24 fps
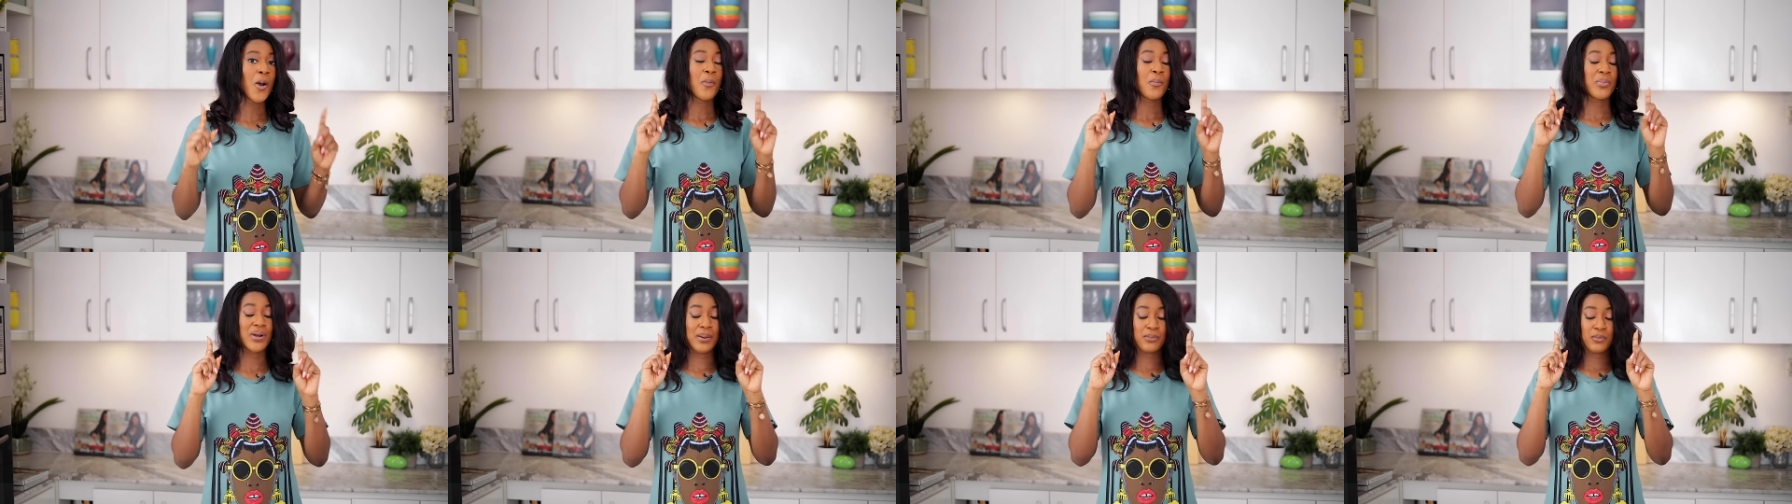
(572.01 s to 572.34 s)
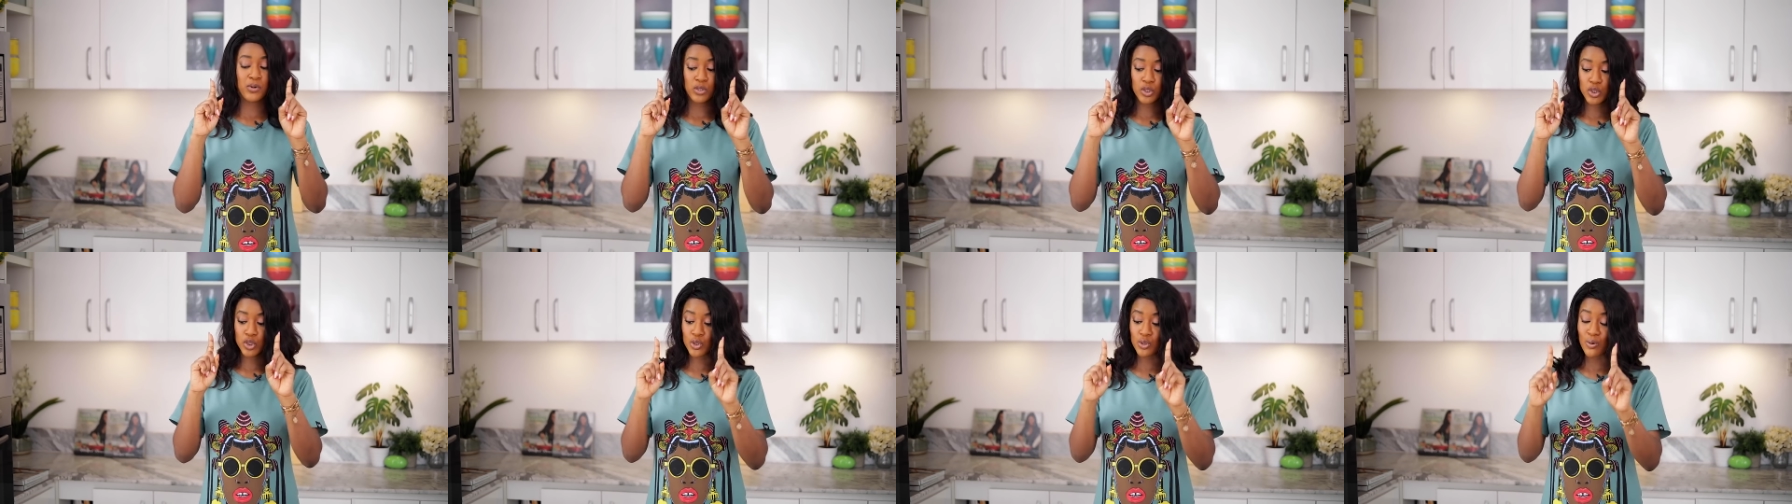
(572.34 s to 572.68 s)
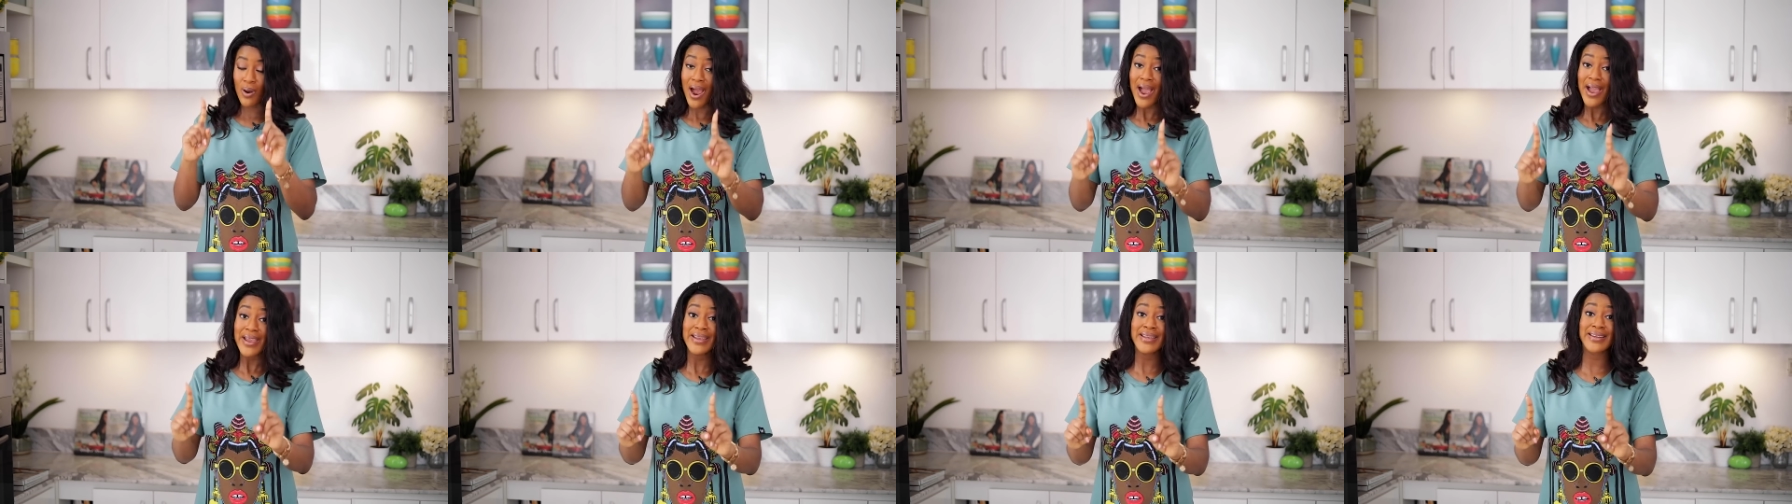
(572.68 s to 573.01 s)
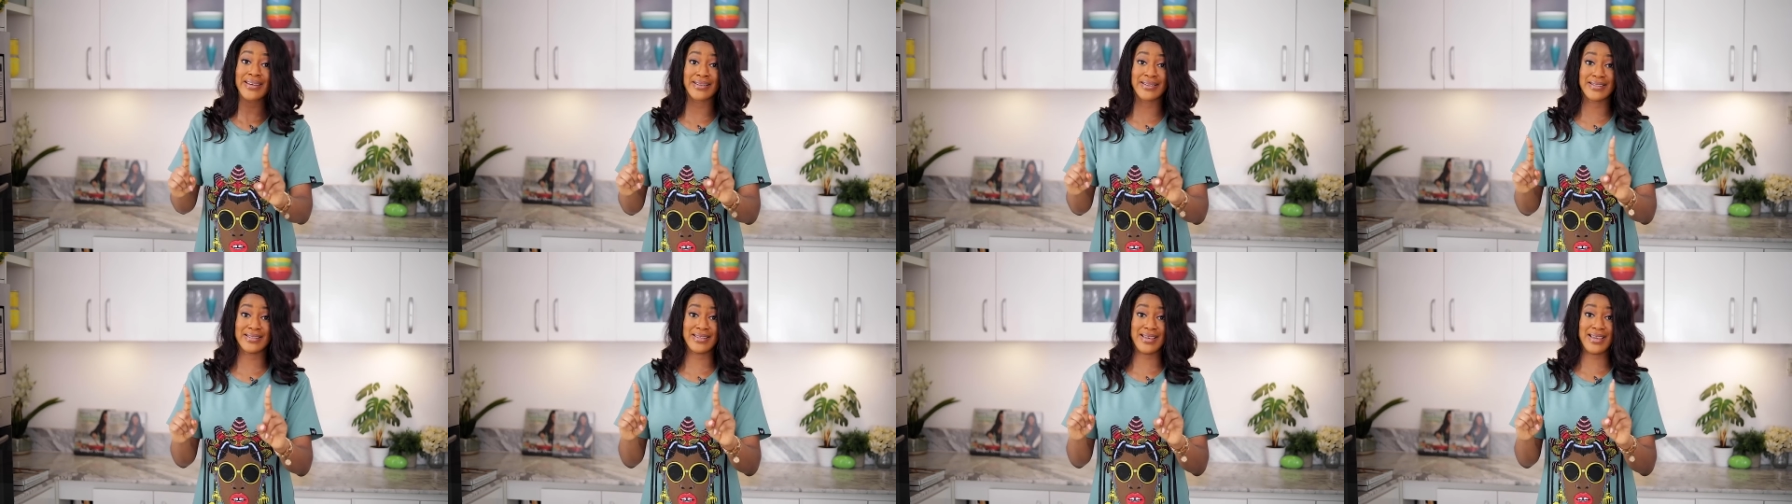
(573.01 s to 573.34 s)
But I'm going to try it
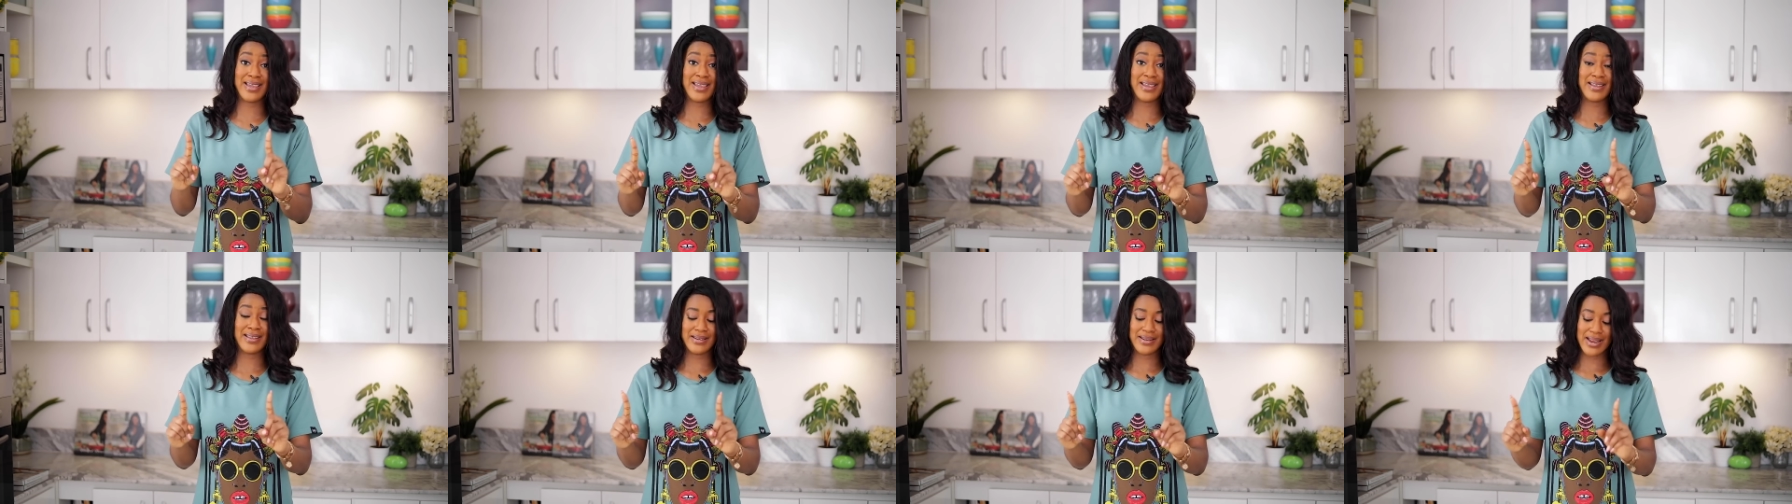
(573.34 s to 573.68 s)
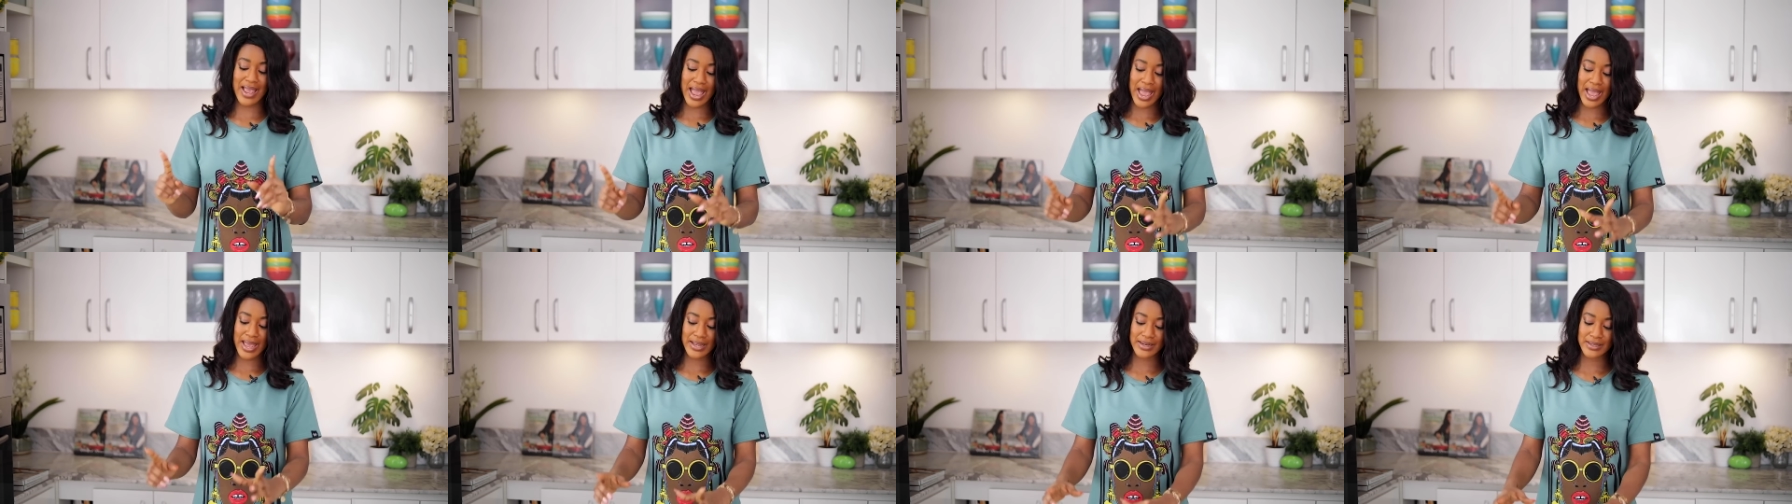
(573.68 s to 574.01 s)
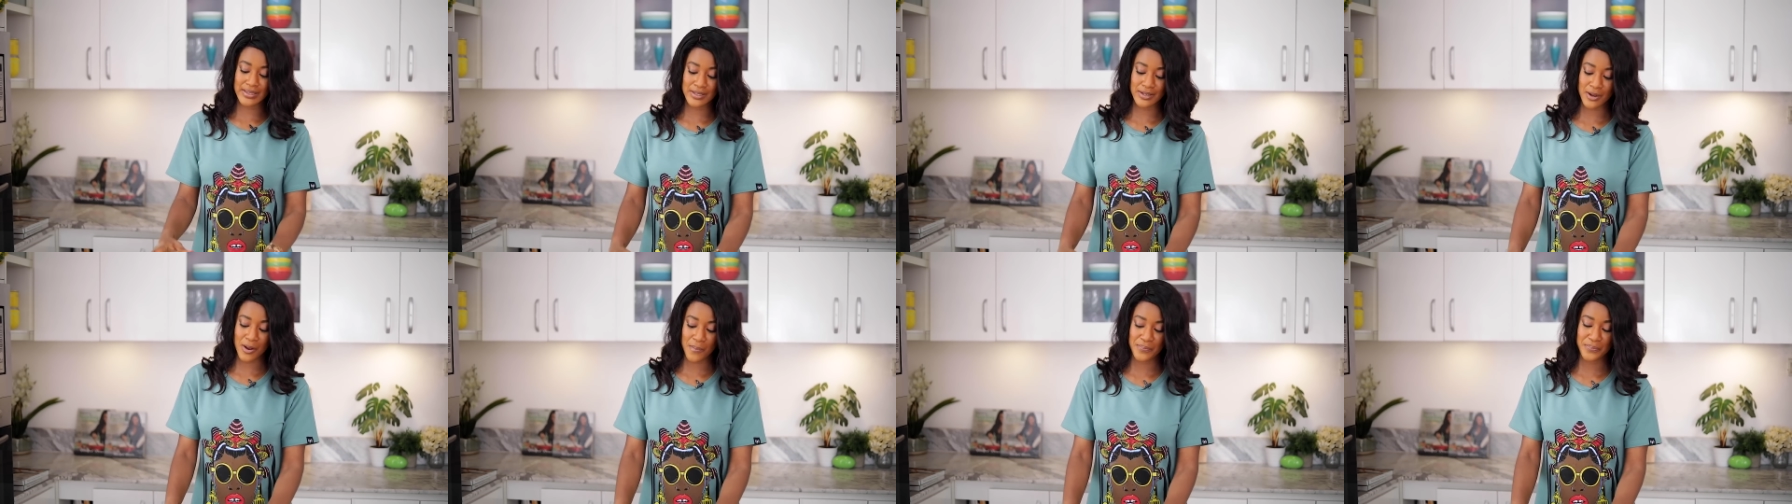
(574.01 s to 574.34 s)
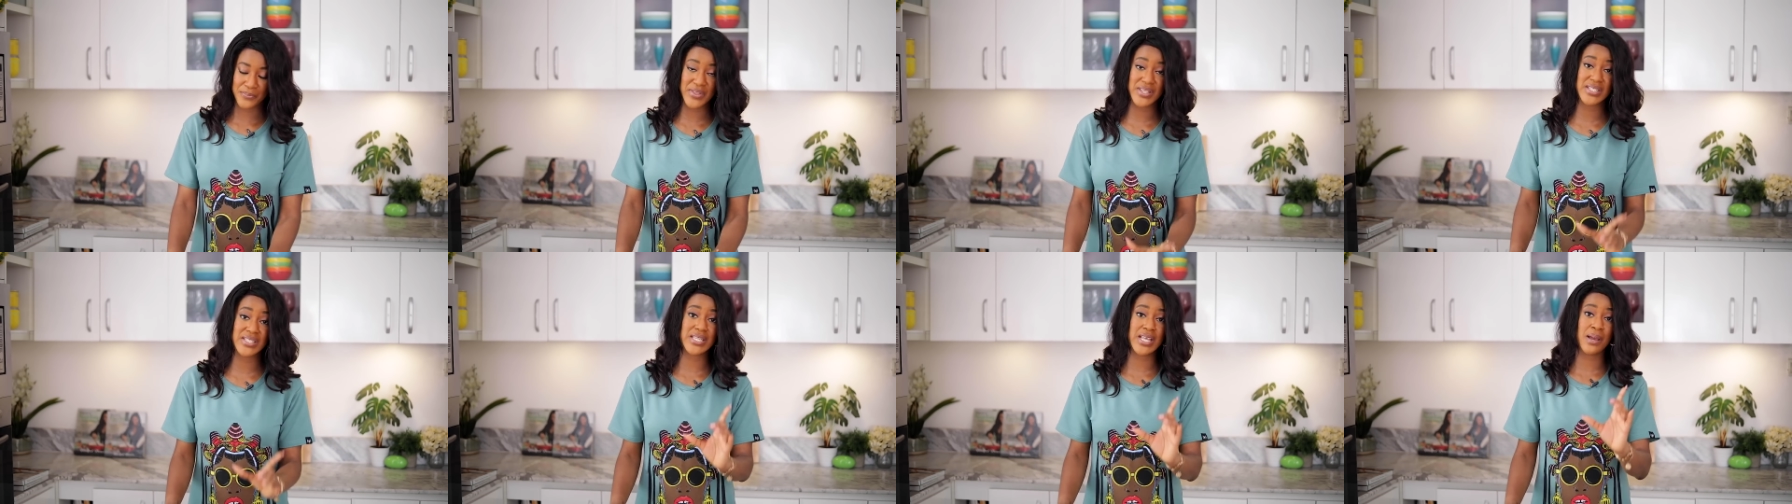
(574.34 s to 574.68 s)
again, and um,
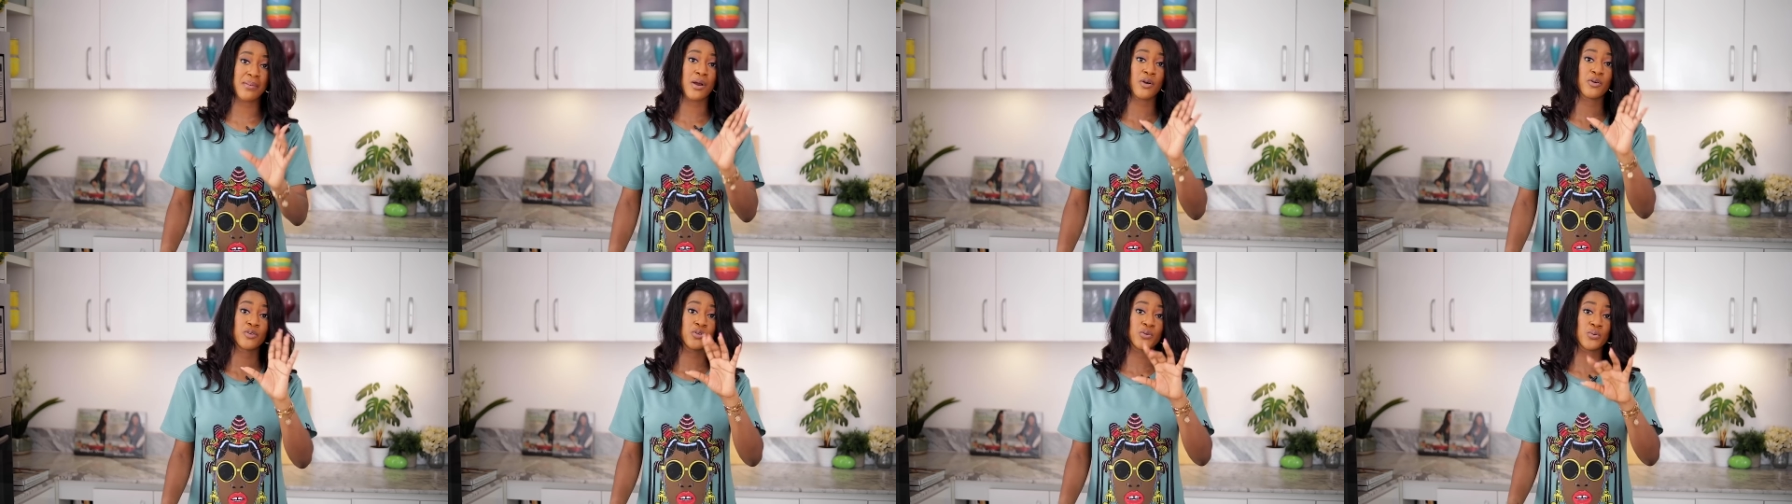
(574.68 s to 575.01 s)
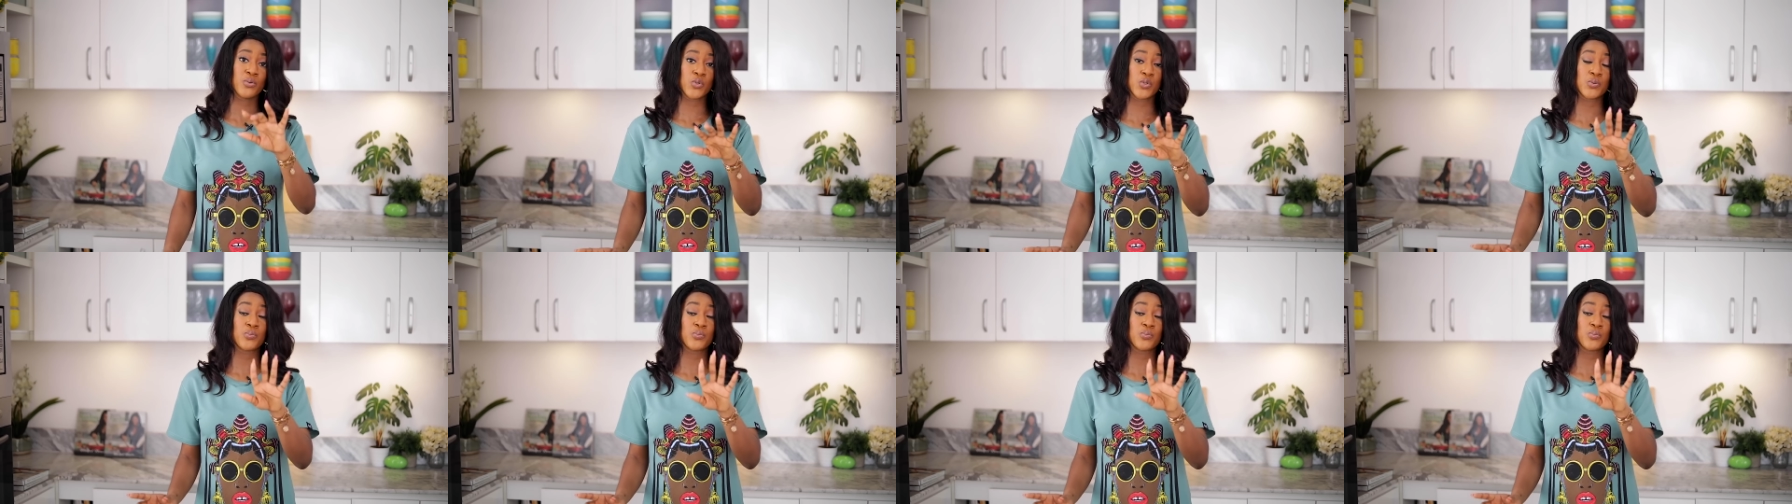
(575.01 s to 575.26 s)
this time I'll use